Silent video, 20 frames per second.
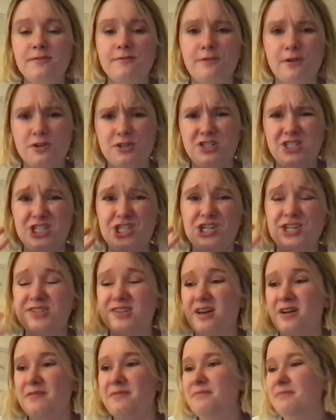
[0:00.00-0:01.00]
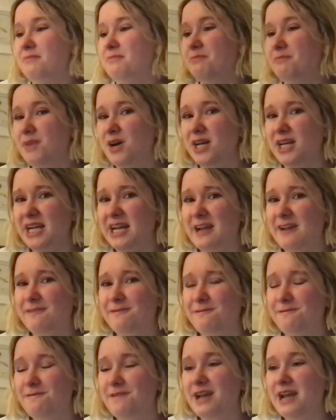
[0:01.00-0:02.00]
First, she's a money
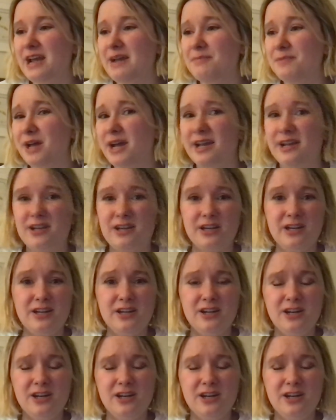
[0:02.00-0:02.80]
and fame, like,